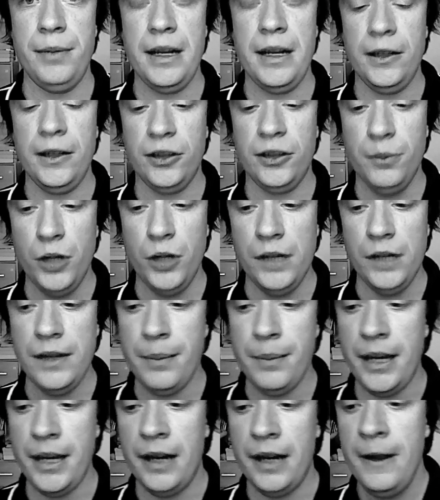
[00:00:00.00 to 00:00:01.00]
And it's a movie
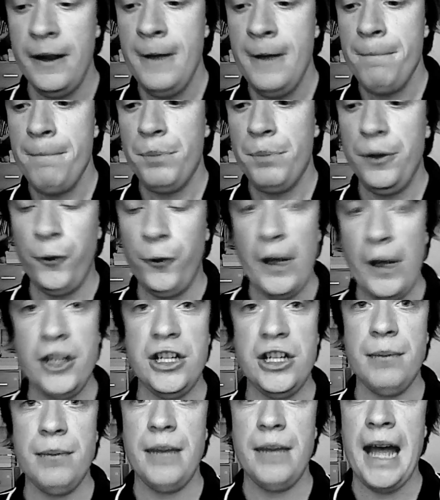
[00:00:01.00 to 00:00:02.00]
about
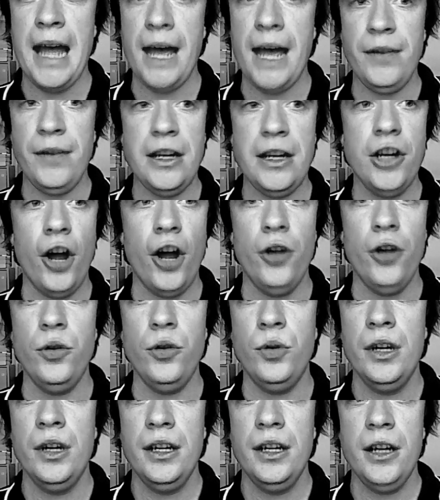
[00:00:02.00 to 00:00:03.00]
friendship having
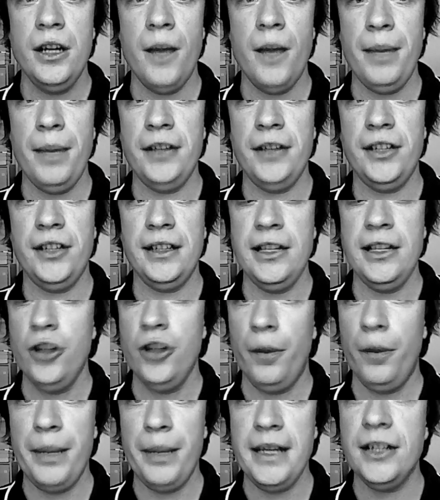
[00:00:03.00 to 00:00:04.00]
no, basically
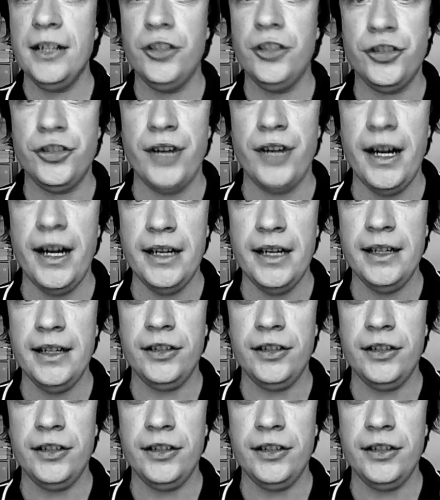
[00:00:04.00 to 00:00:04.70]
not being constrained.